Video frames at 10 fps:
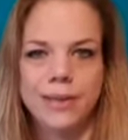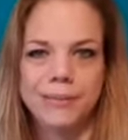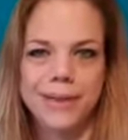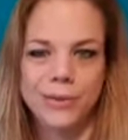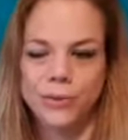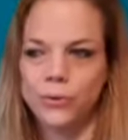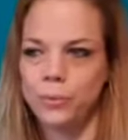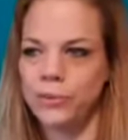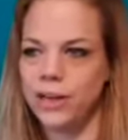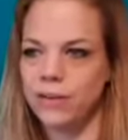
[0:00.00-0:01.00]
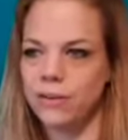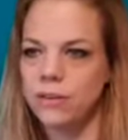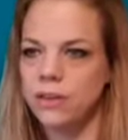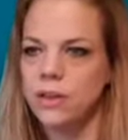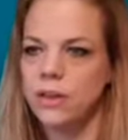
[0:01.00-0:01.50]
in my YouTube channel,
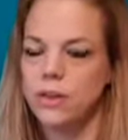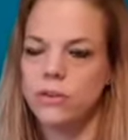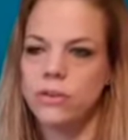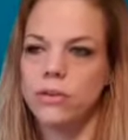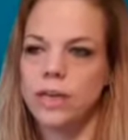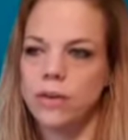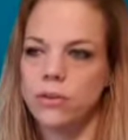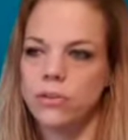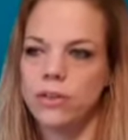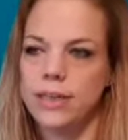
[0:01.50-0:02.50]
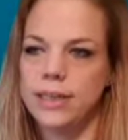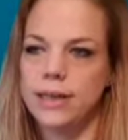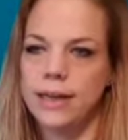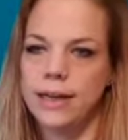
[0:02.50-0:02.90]
so you can all see it.